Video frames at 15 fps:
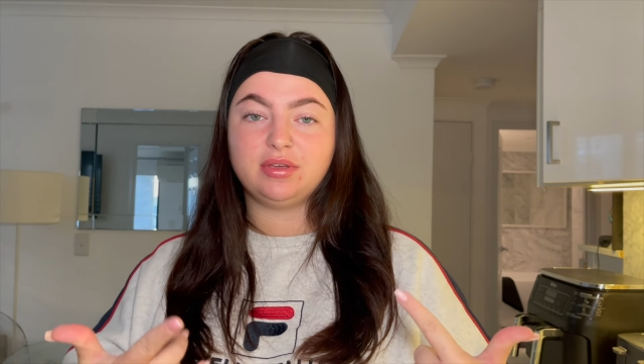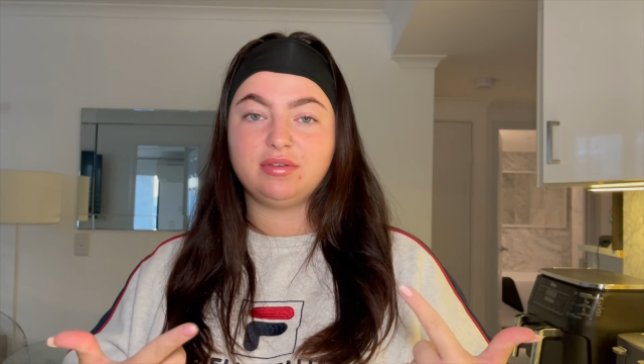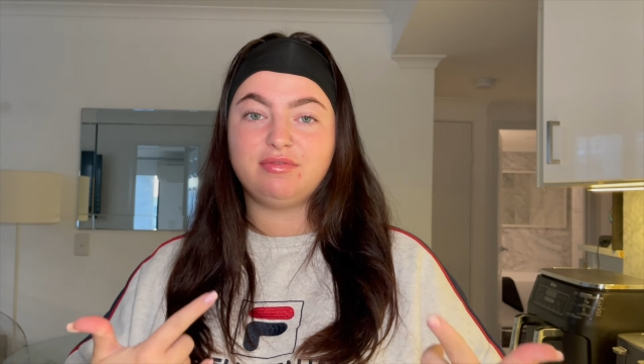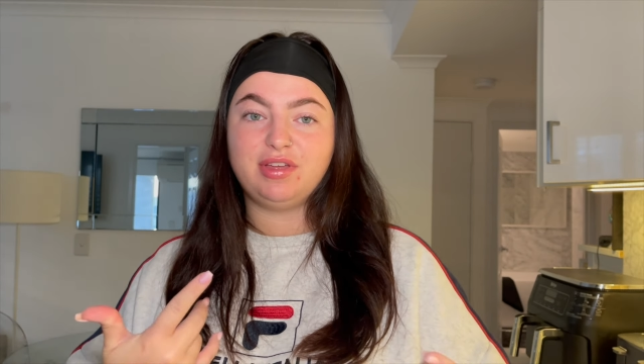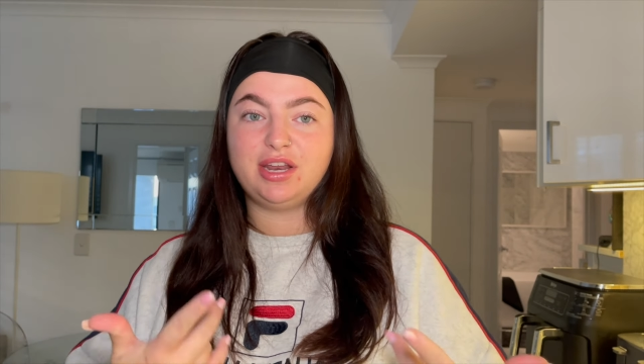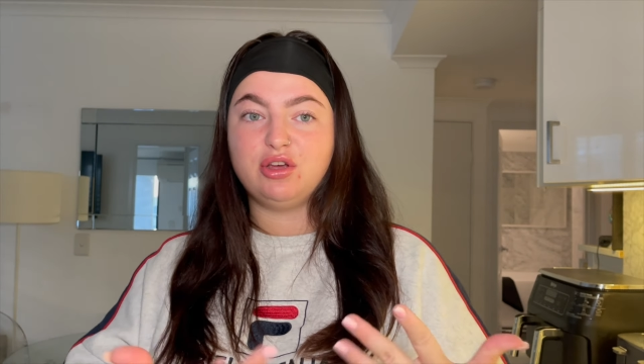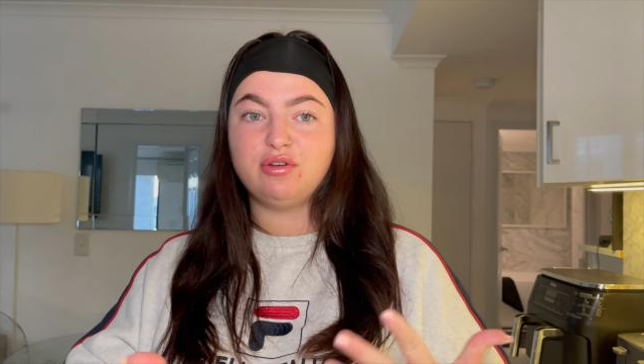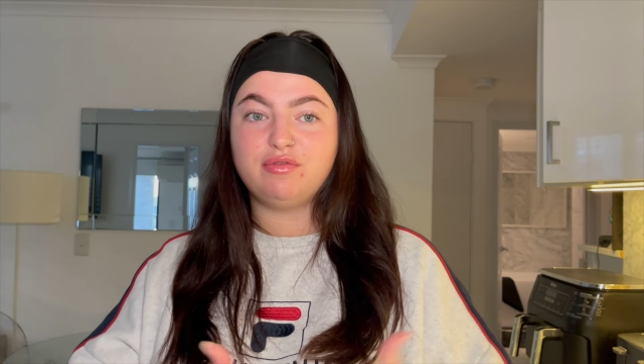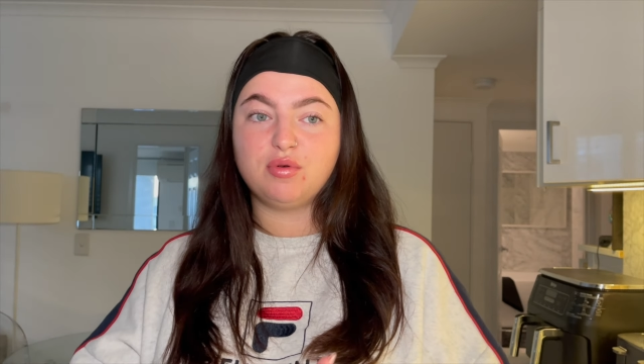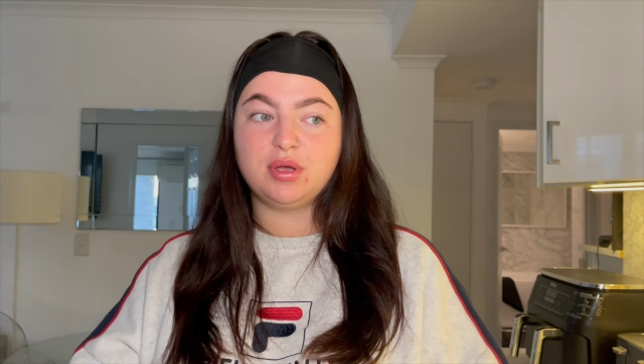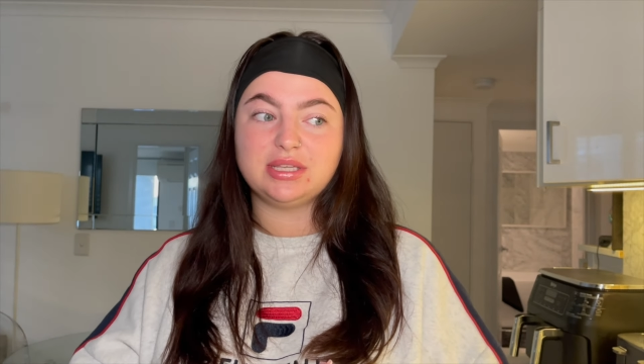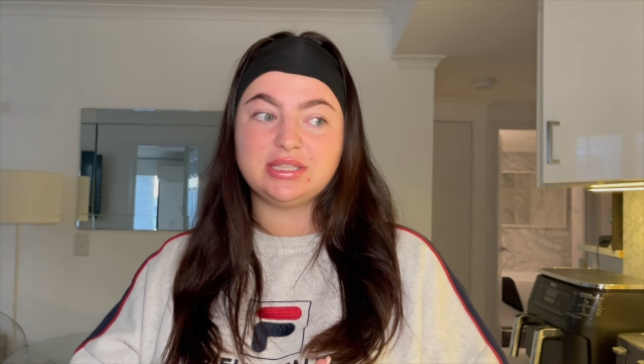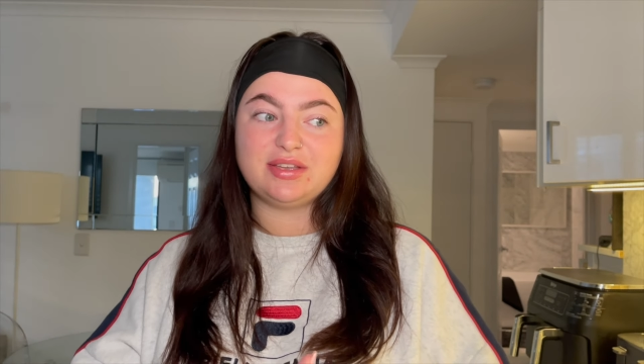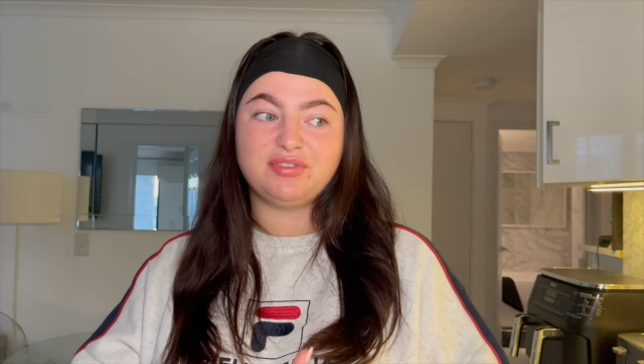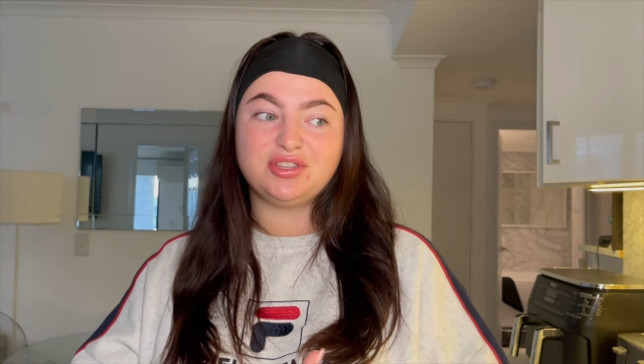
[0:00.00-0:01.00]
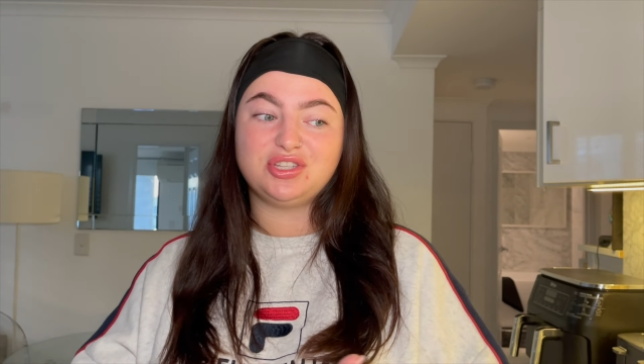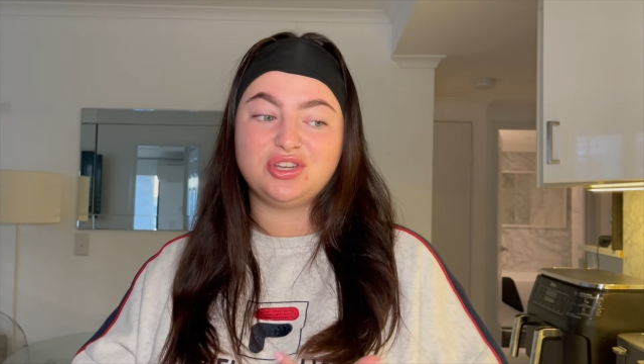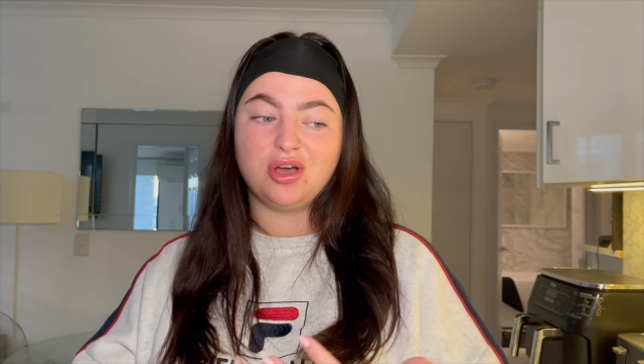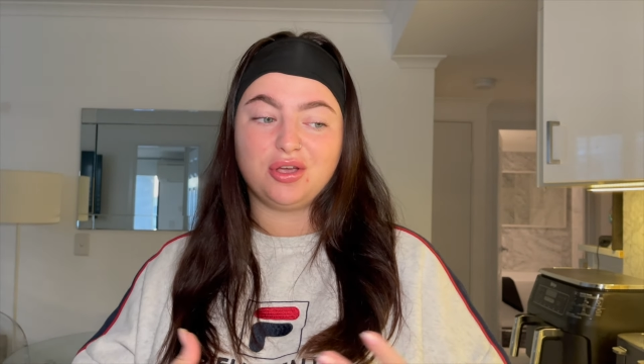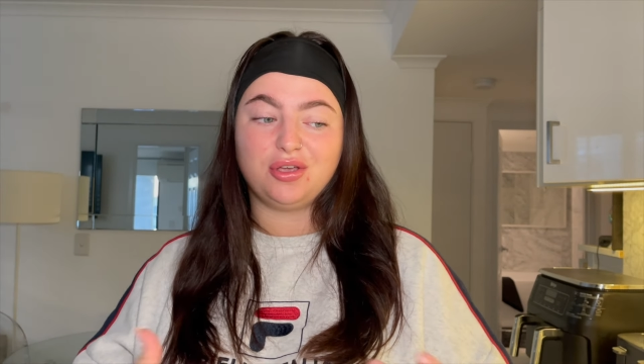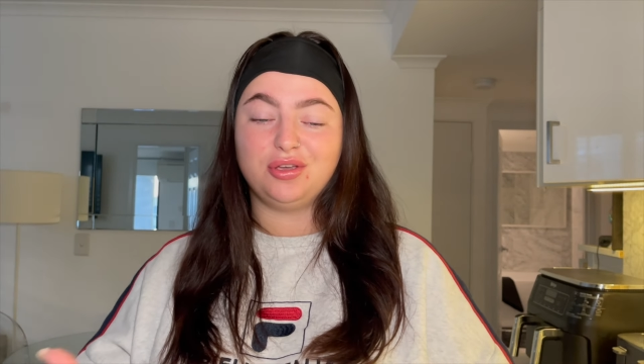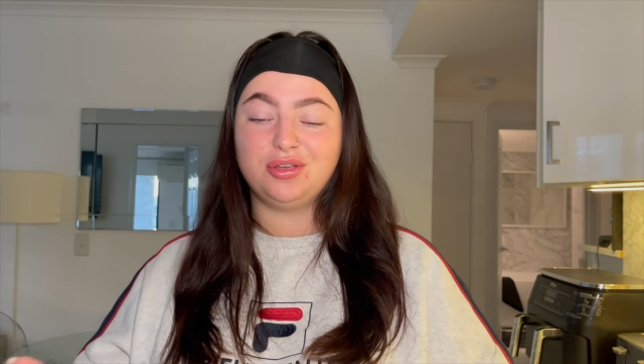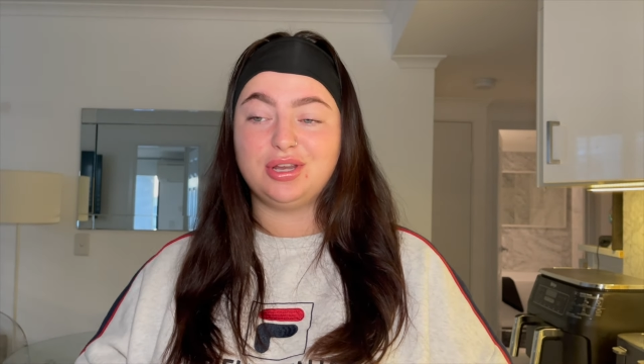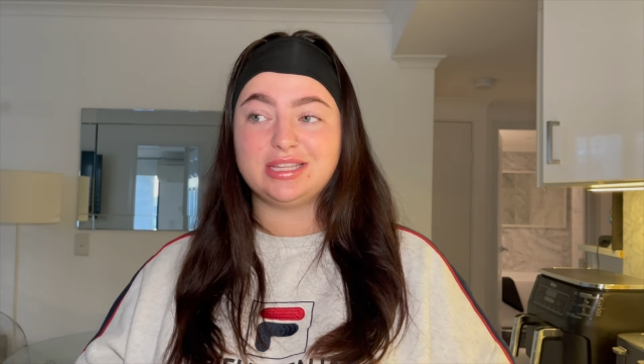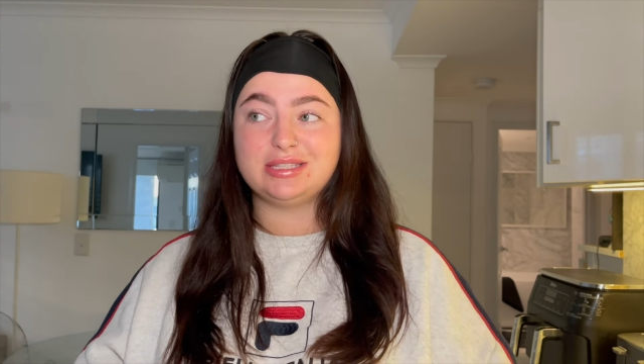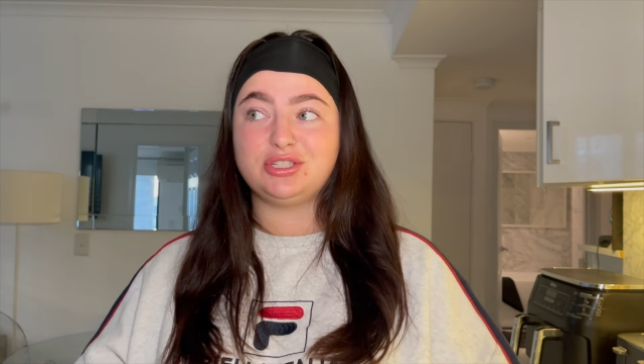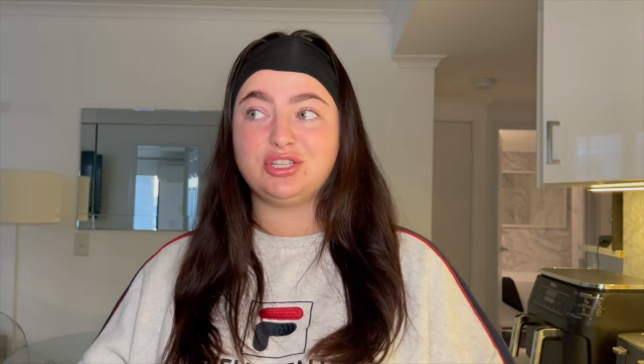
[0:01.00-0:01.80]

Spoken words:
video focus. If it's not good, it's